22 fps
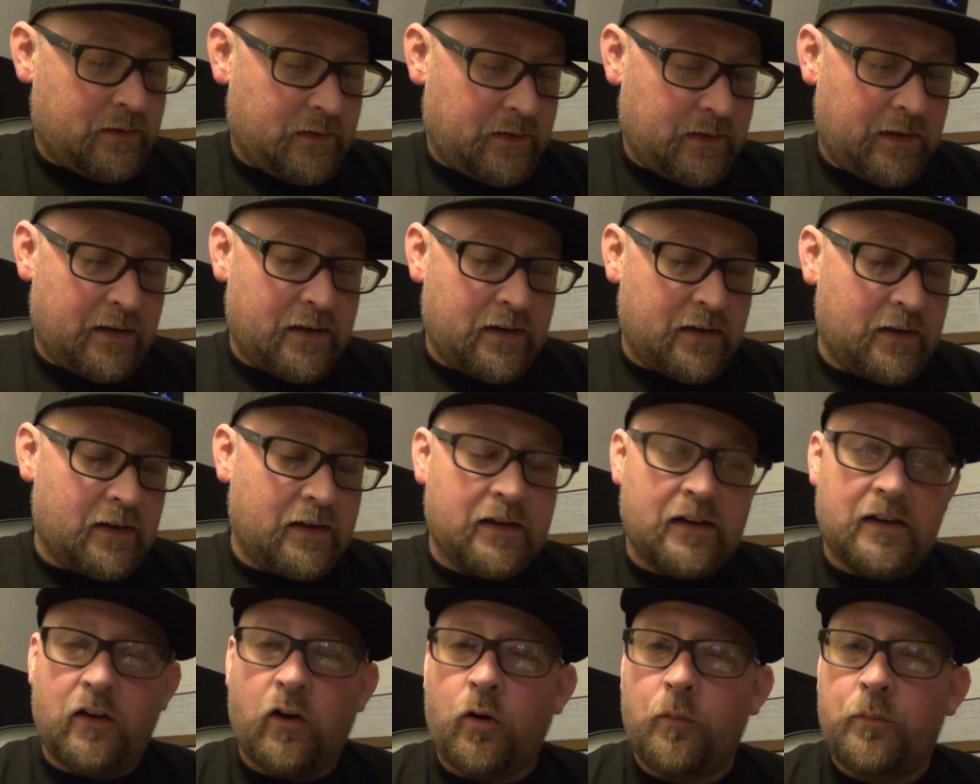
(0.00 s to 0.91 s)
and
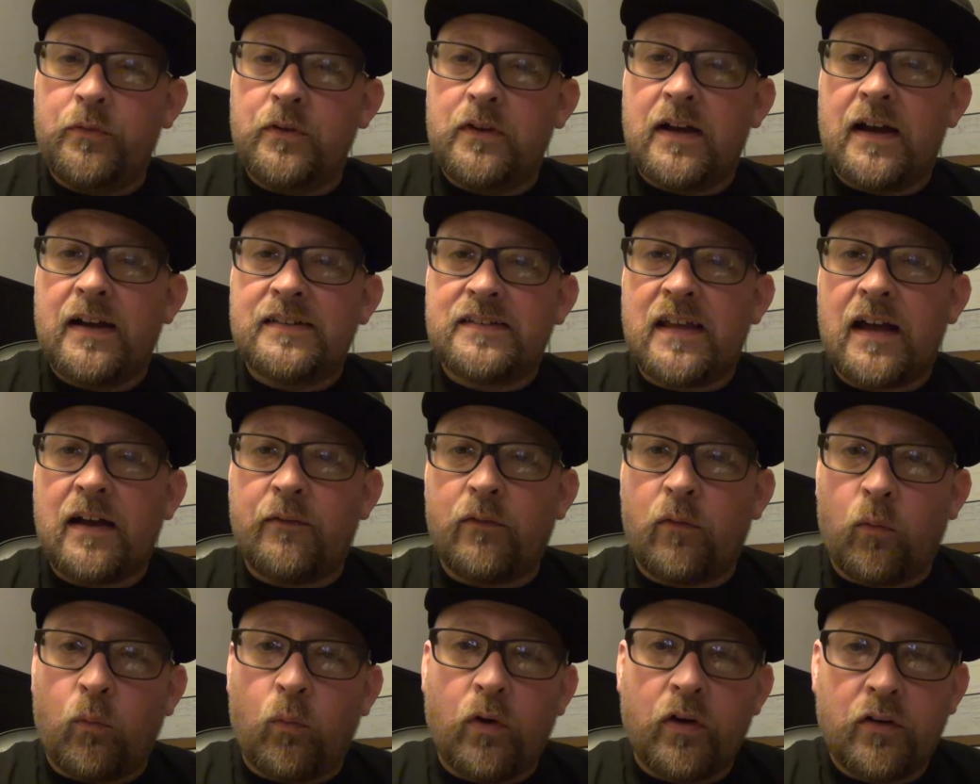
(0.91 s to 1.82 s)
hope you guys have
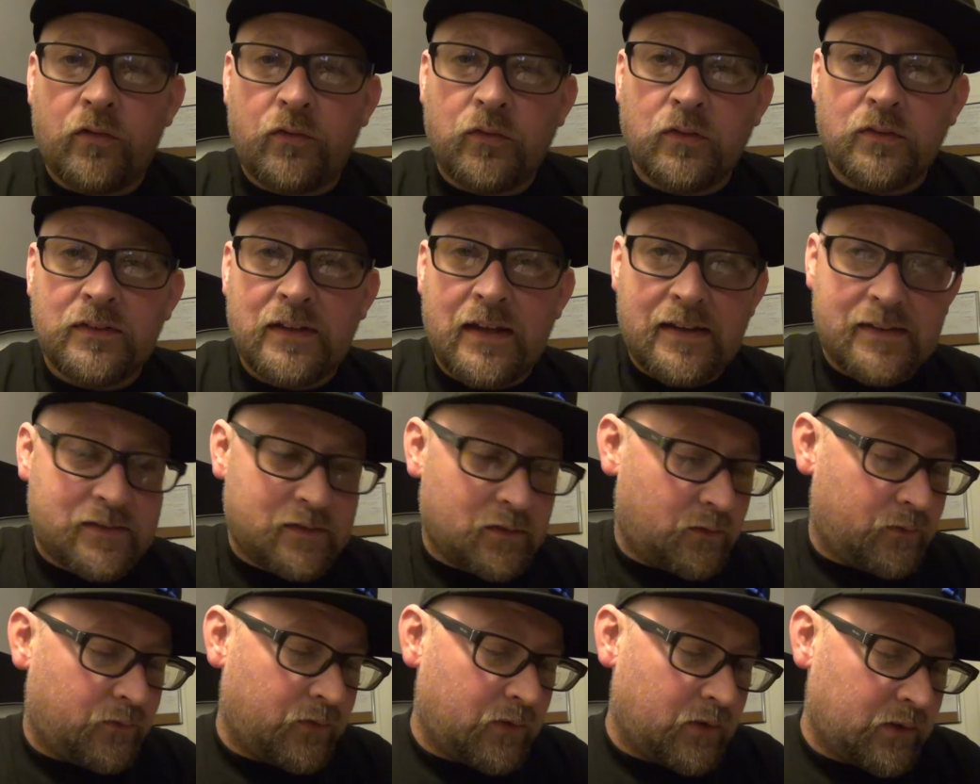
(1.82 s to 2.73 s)
a wonderful day
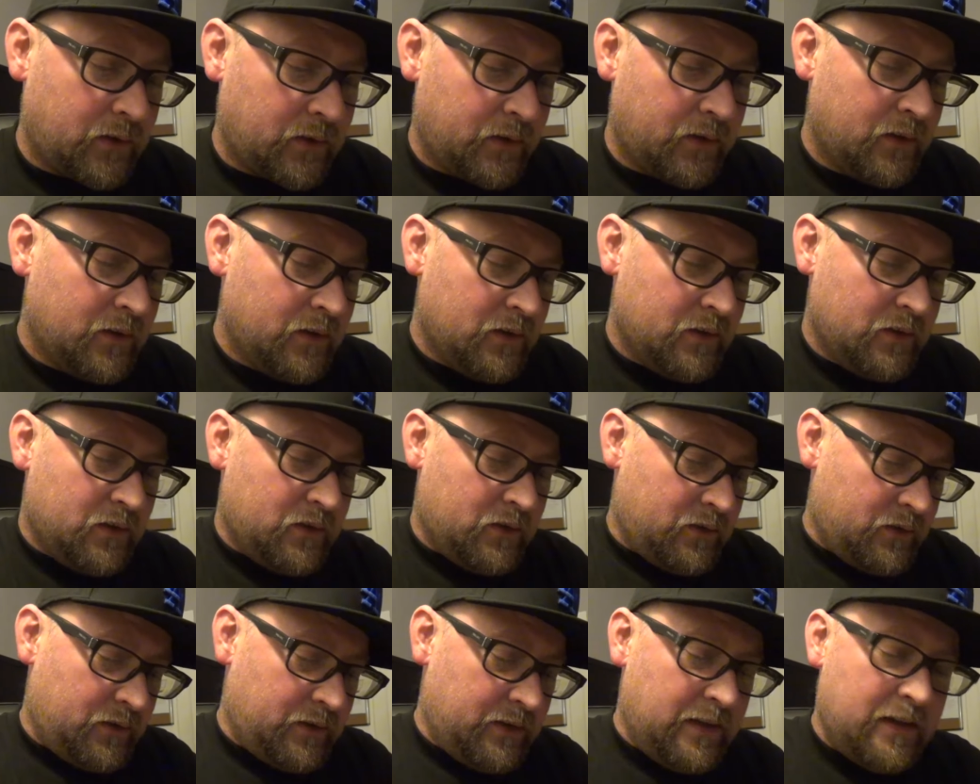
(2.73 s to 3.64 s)
so far.
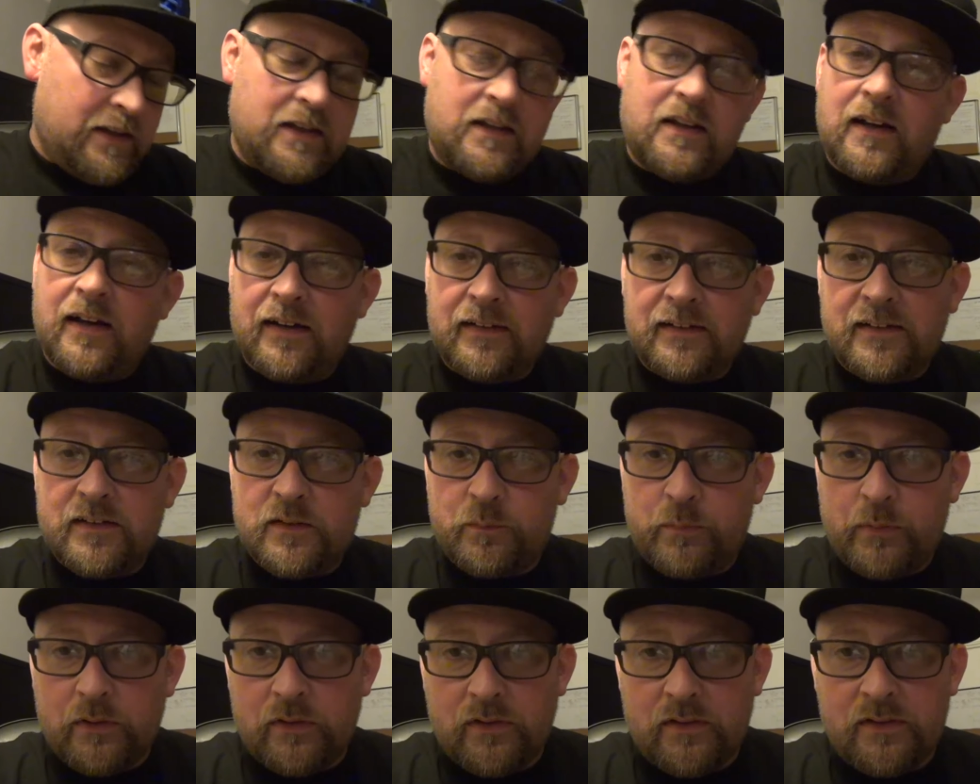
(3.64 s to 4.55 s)
The Cutlass
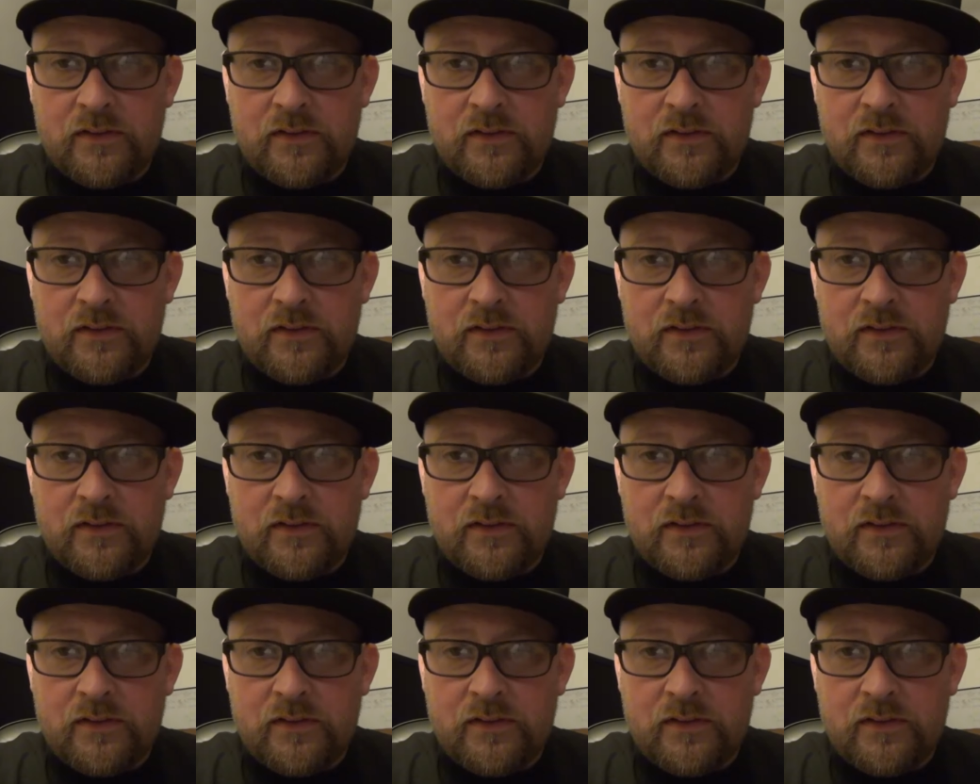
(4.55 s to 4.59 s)
build